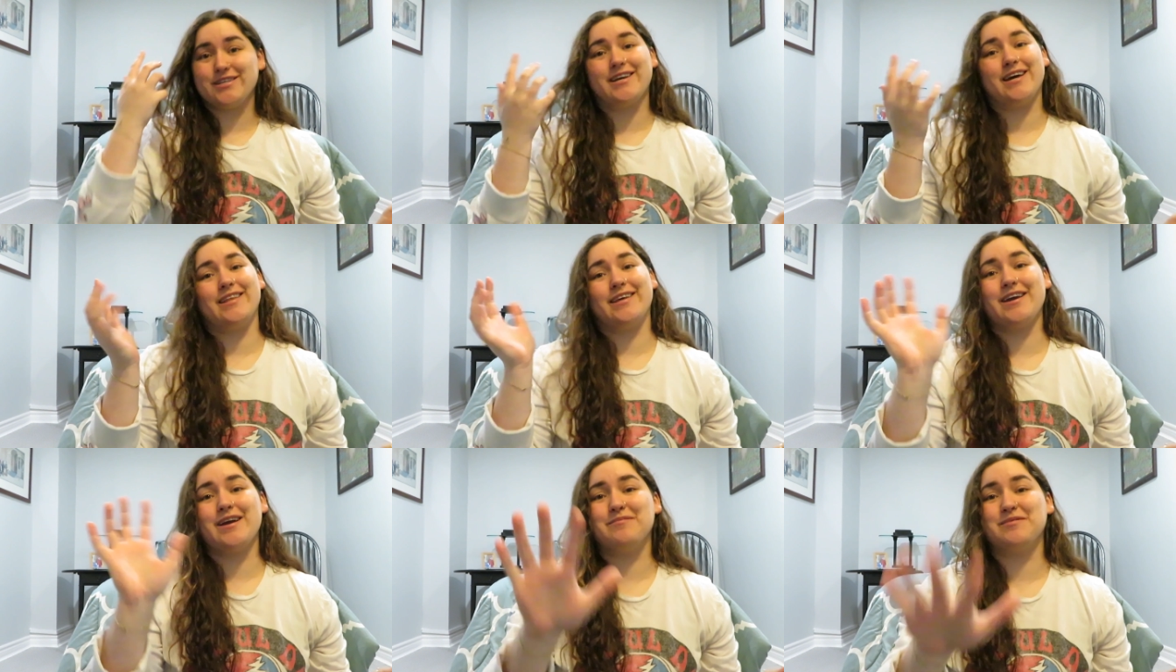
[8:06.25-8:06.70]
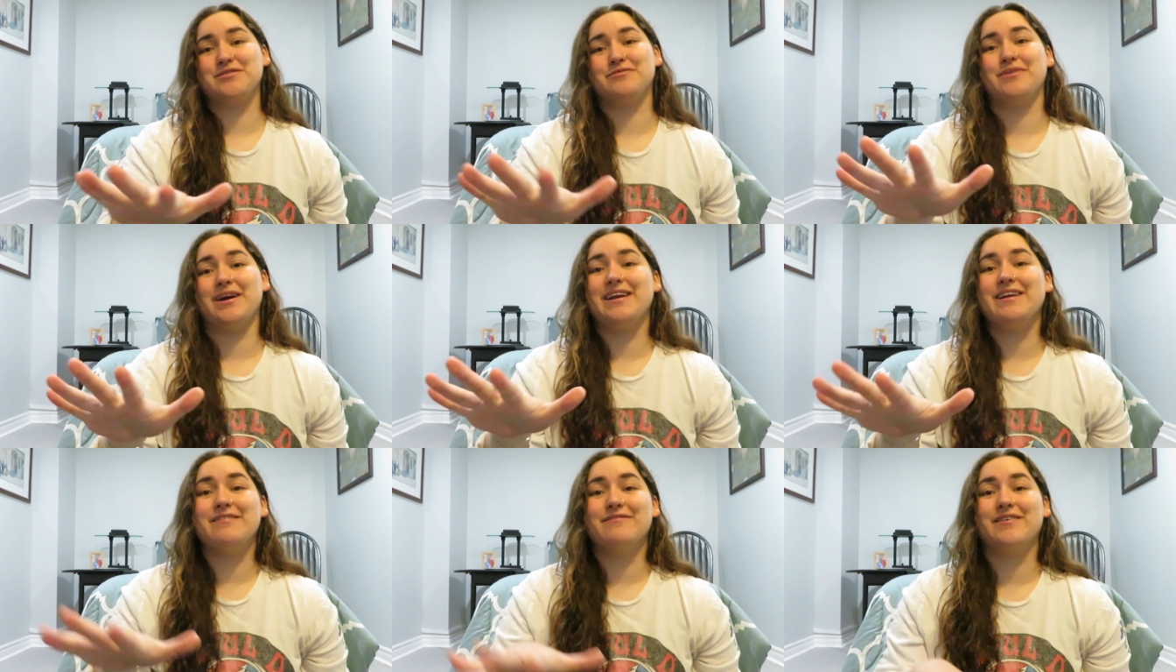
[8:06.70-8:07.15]
Again, the camera's
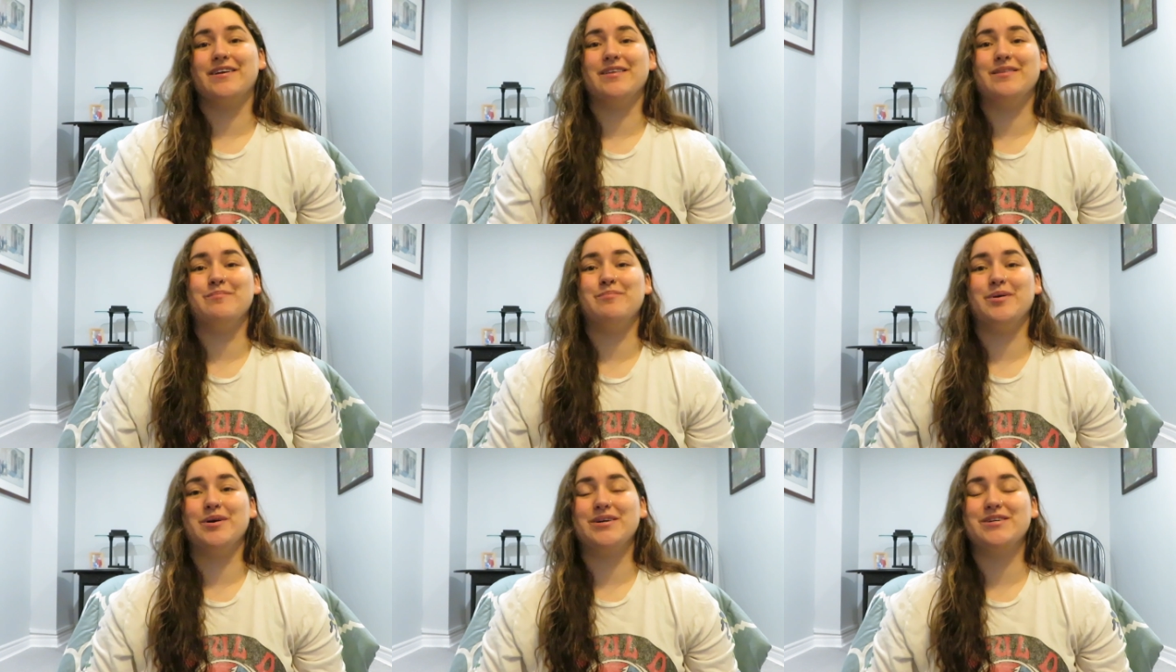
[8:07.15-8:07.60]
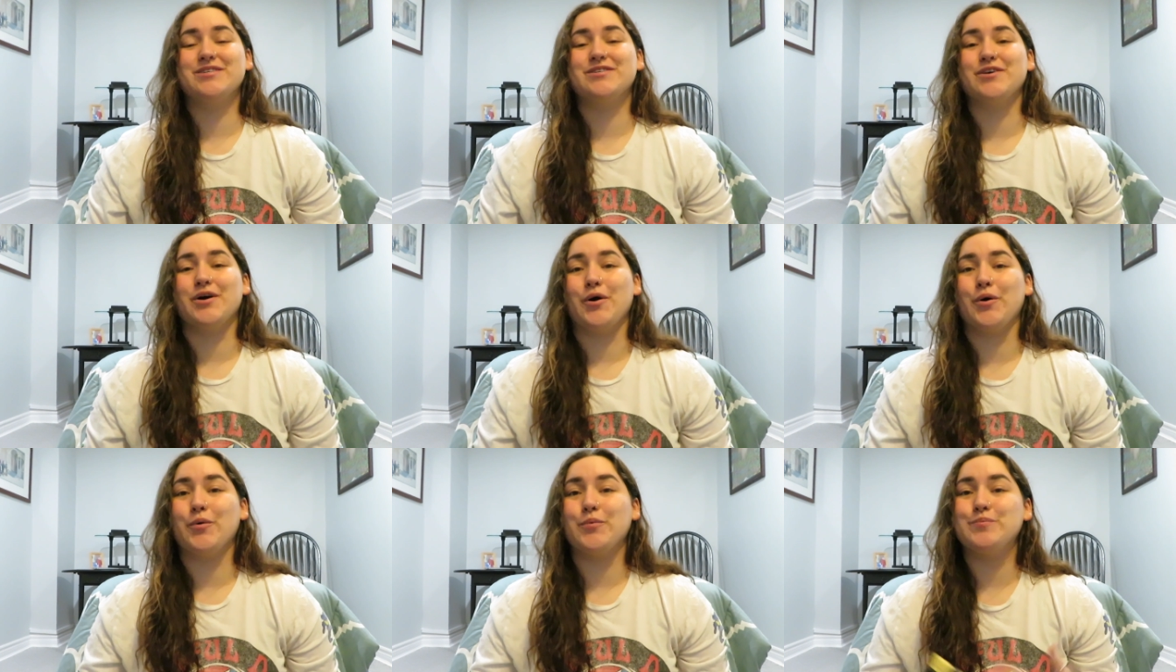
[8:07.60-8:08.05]
right in front of the book,
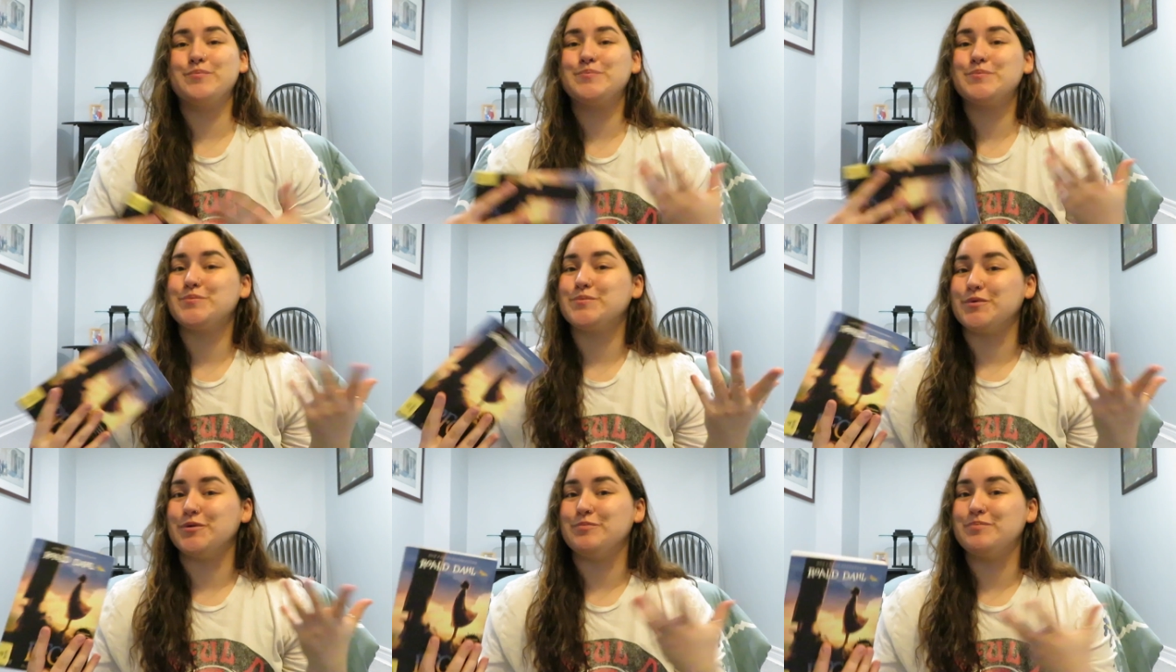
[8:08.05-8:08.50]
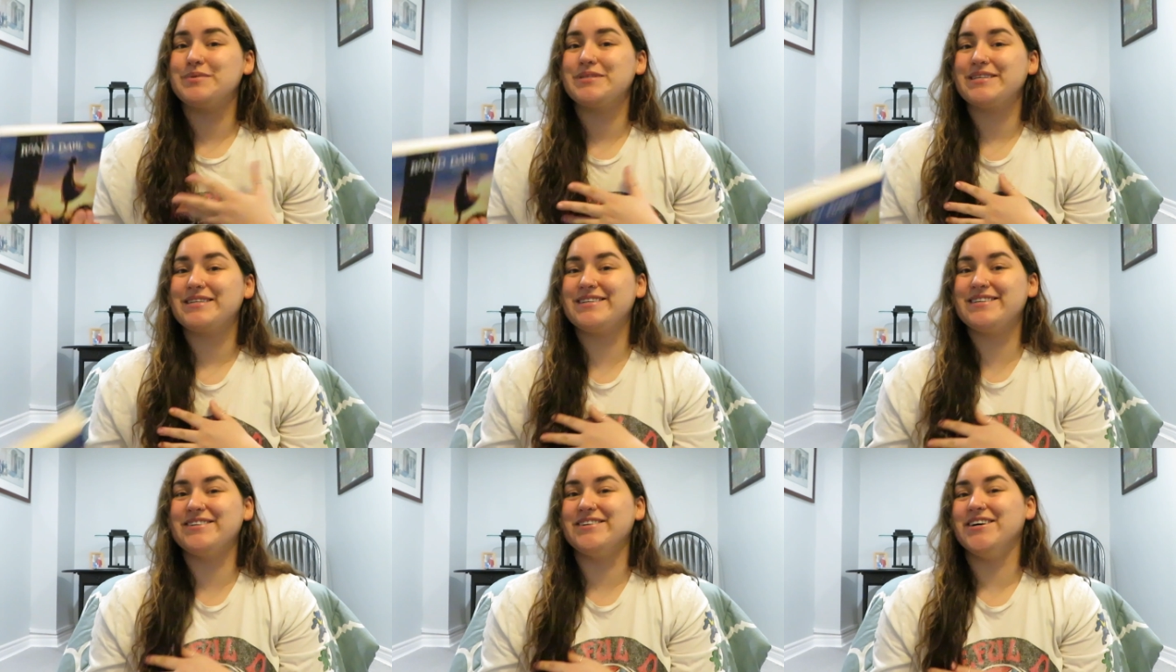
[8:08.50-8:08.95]
so oops.